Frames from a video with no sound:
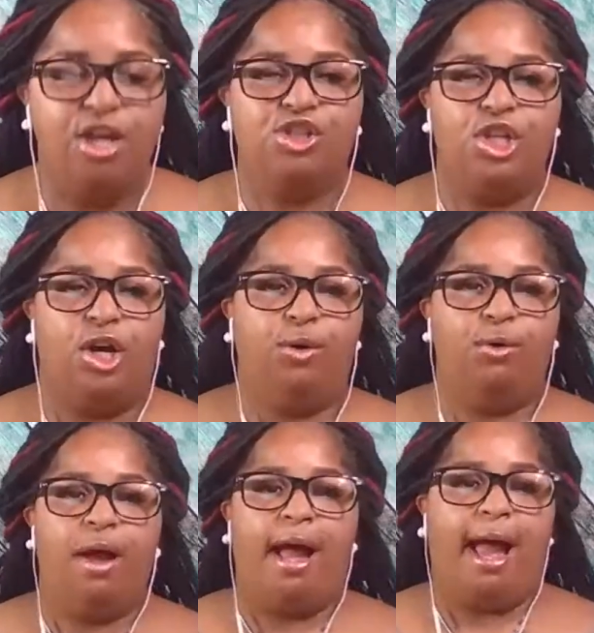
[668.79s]

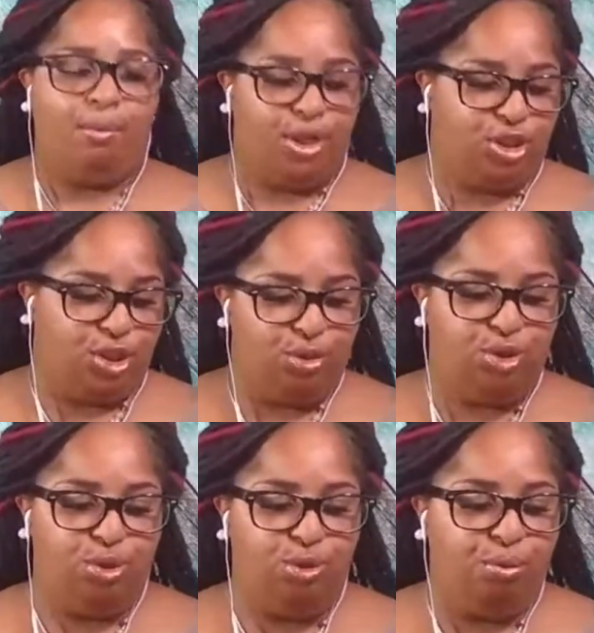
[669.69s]
So I want you
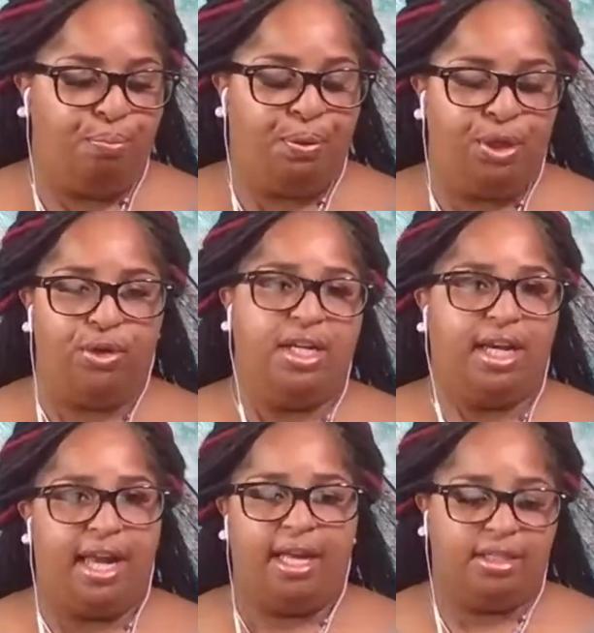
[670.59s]
to put on
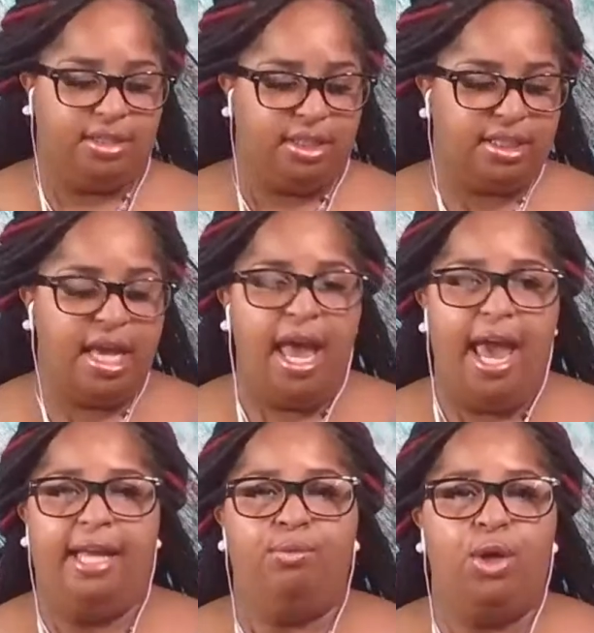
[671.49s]
your calendars,
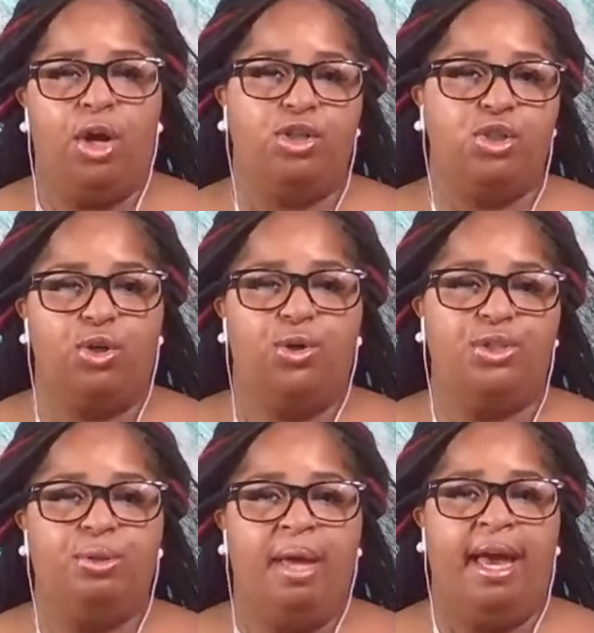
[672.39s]
and we're also
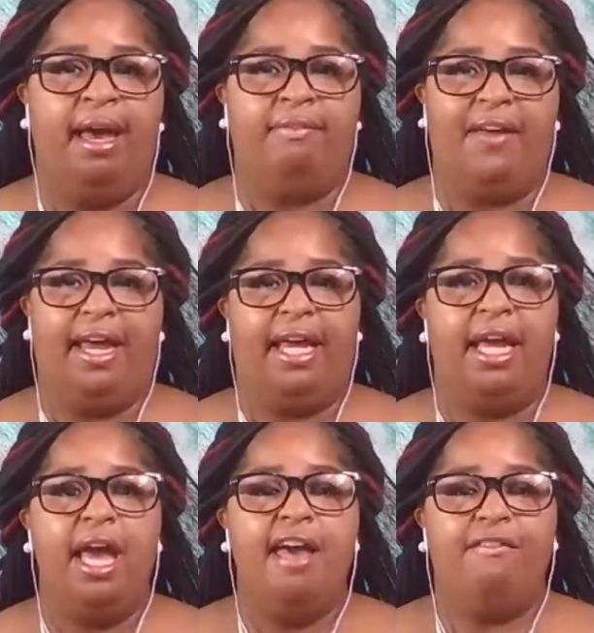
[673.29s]
going to have
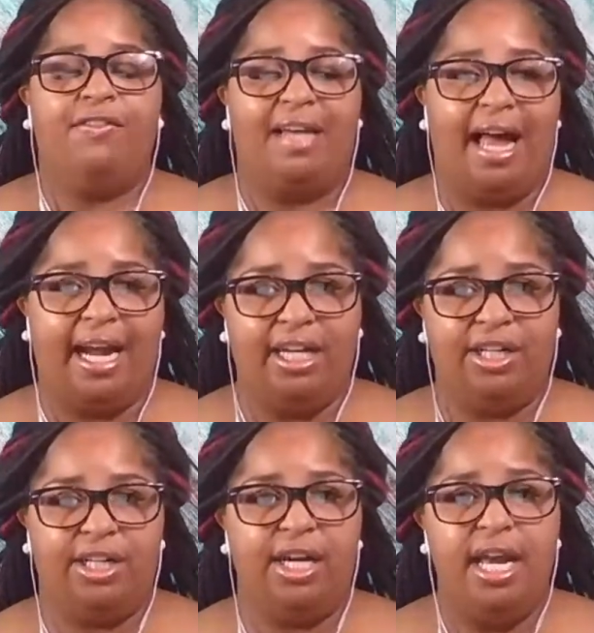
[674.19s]
a
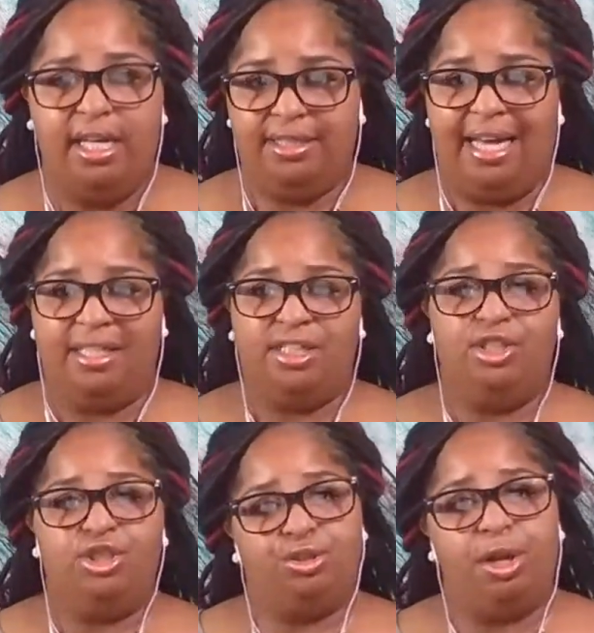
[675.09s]
flyer that is
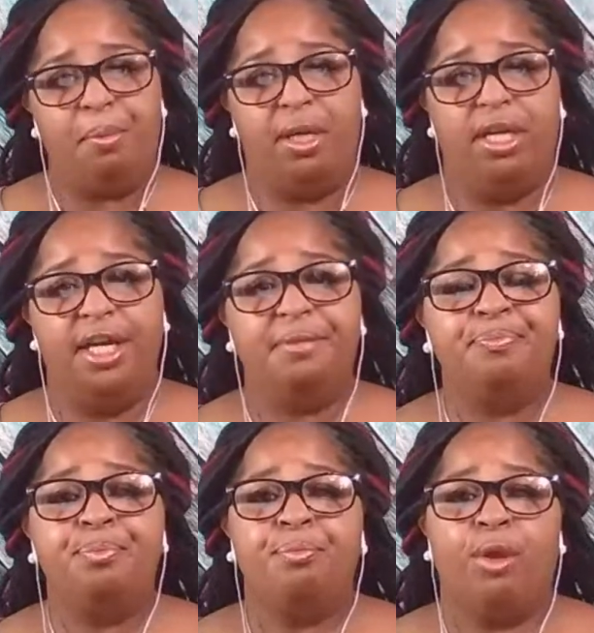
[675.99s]
distributed
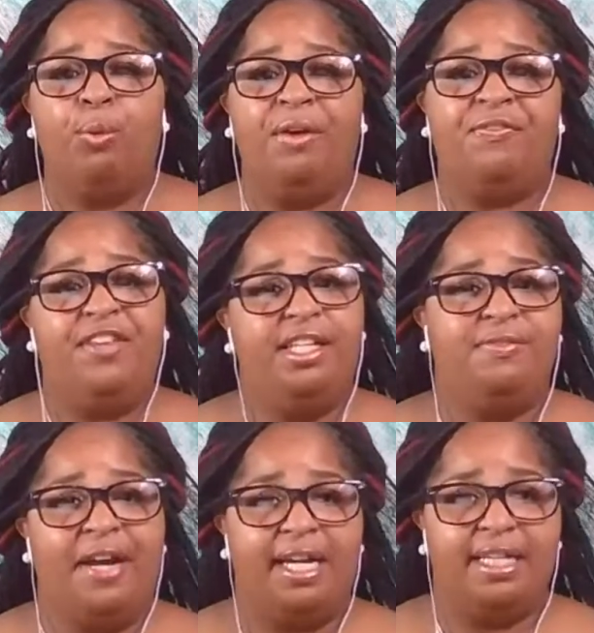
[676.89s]
with
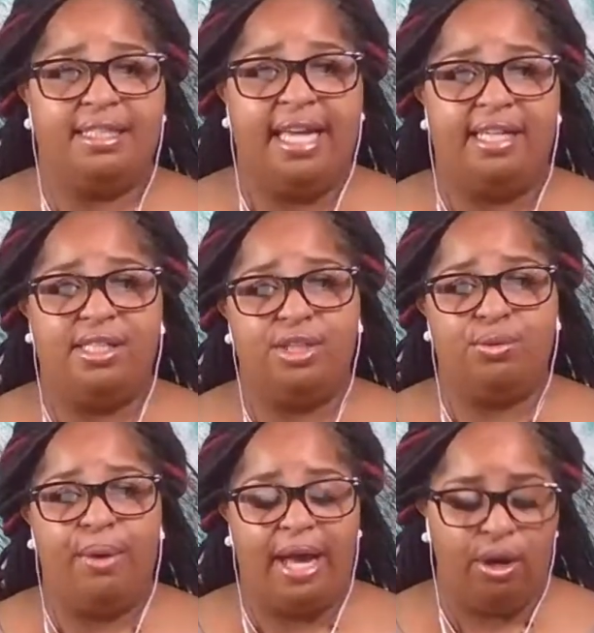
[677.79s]
these various dates
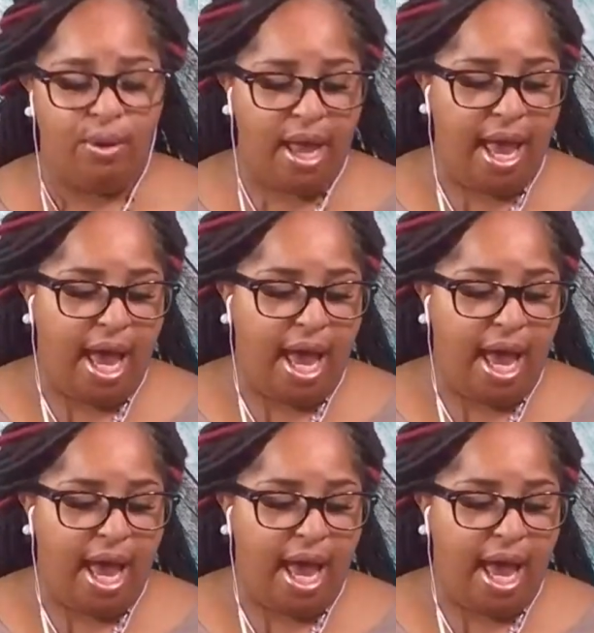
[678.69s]
as well.